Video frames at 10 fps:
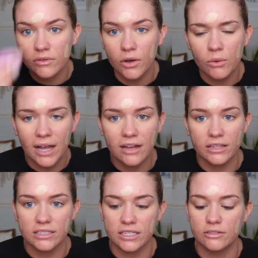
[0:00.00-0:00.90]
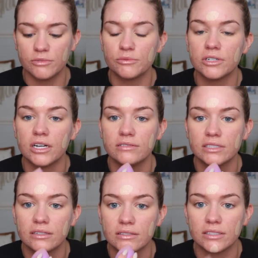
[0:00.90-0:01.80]
Oh wow, that's like so much more coverage
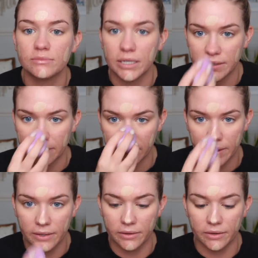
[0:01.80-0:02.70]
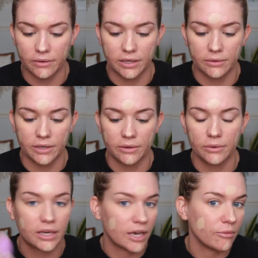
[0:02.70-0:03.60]
than I was expecting.
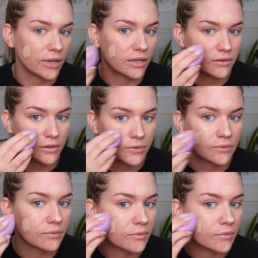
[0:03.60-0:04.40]
Okay. How am I gonna do this?